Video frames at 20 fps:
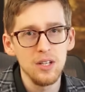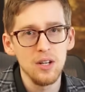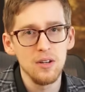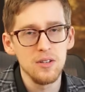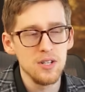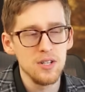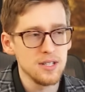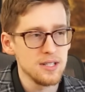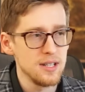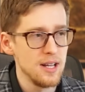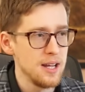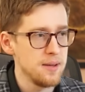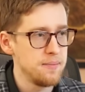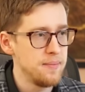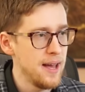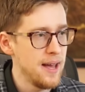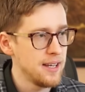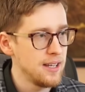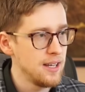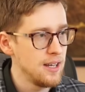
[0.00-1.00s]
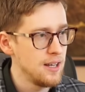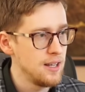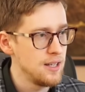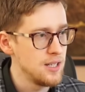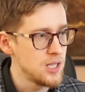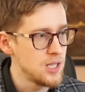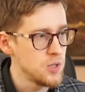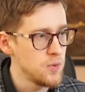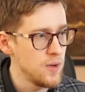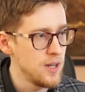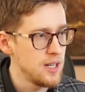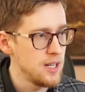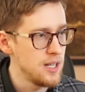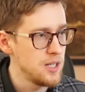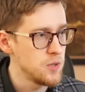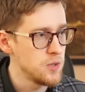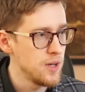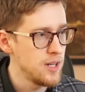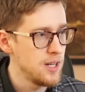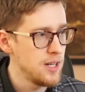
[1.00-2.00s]
know, just like back in
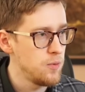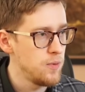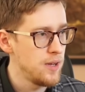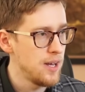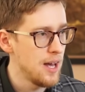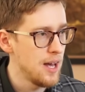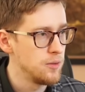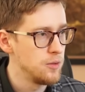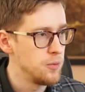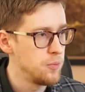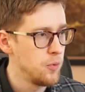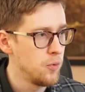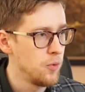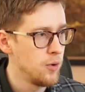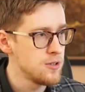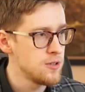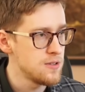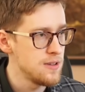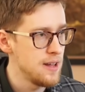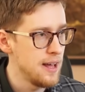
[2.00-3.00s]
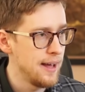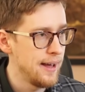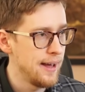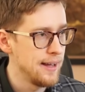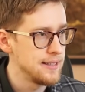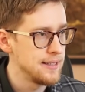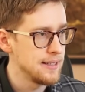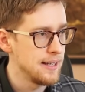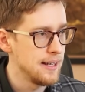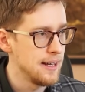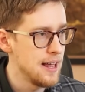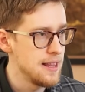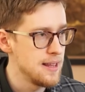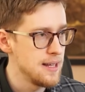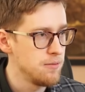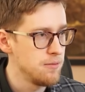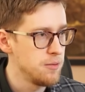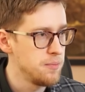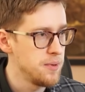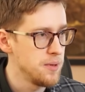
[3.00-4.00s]
2020, we had reports that
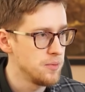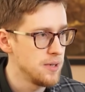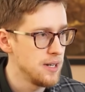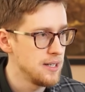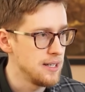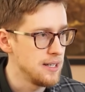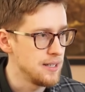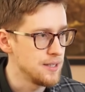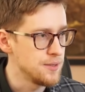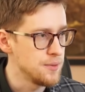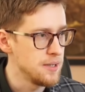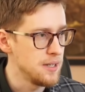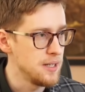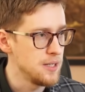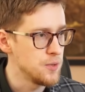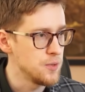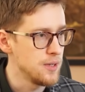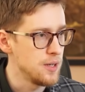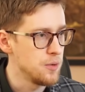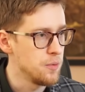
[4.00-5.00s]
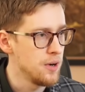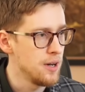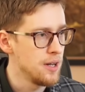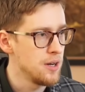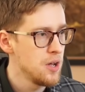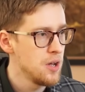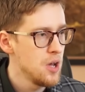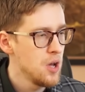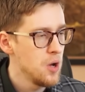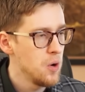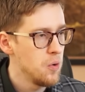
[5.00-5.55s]
they would be ready in 2021,